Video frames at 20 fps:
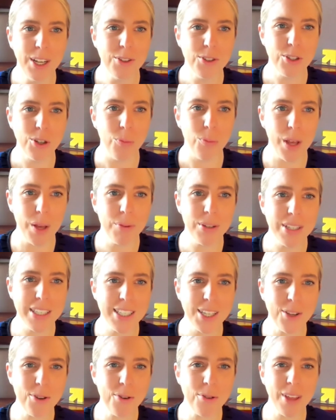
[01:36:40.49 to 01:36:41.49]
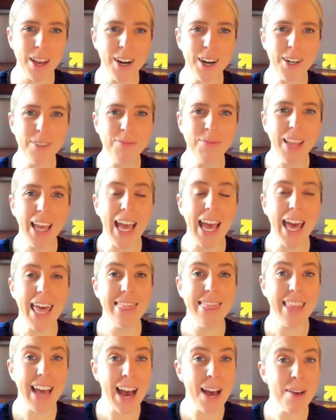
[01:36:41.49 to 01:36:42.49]
So we will see you there,
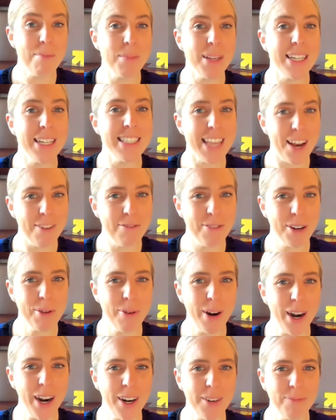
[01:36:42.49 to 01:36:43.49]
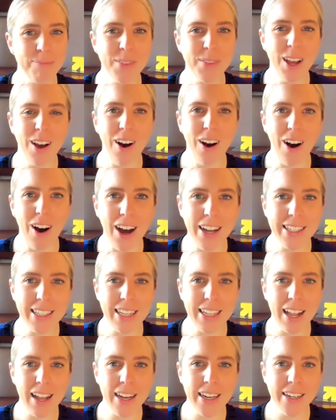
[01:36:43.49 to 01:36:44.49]
and that means everywhere,
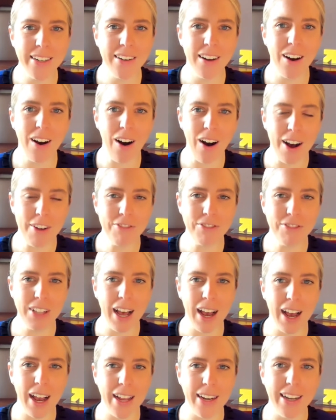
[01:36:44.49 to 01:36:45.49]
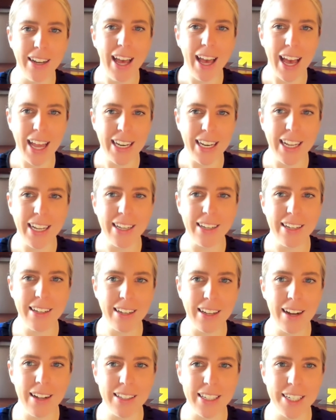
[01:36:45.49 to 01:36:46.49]
online, offline, and in
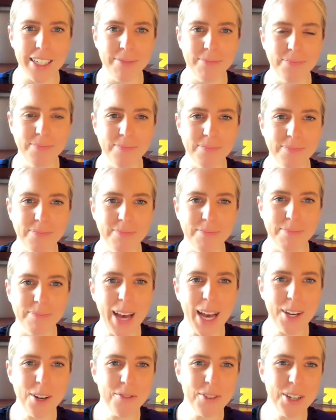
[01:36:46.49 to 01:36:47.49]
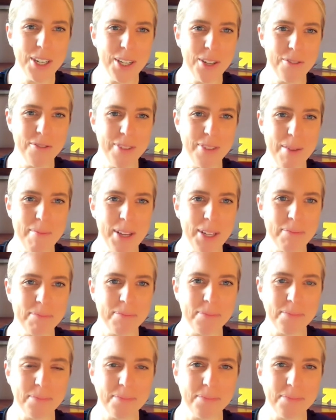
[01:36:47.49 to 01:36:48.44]
Kigali. Back over to you, Femi.